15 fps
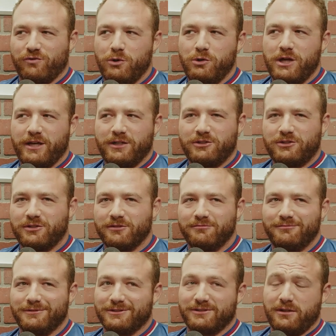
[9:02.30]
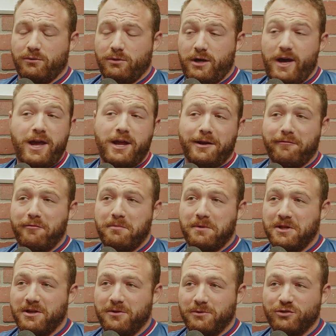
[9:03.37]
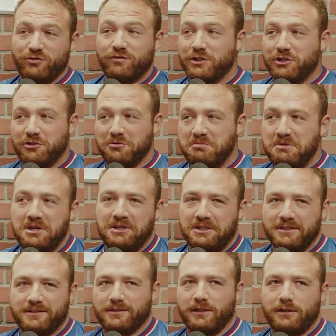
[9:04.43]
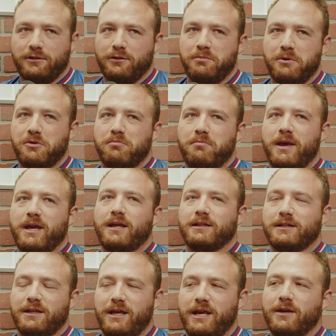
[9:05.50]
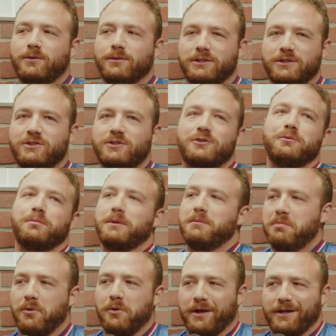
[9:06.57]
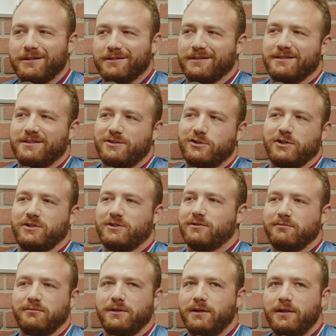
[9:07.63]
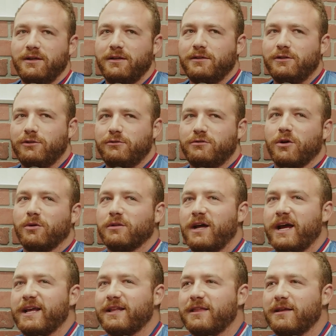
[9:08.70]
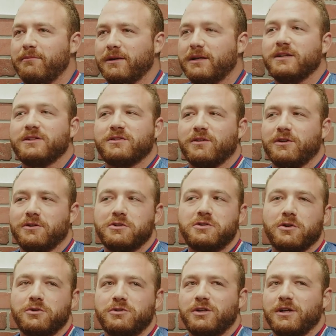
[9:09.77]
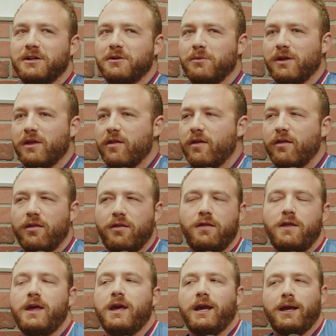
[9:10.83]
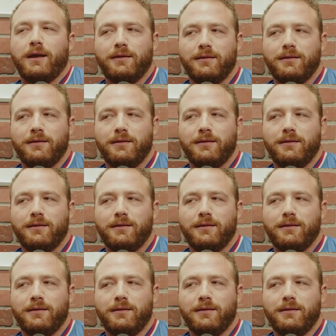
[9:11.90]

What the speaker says: Rolex. And I was like, well, I hate everybody that wears Richard Mille. And it's like, you're both making the equally stupid point, because it's just, you don't like them because they're associated with a thing.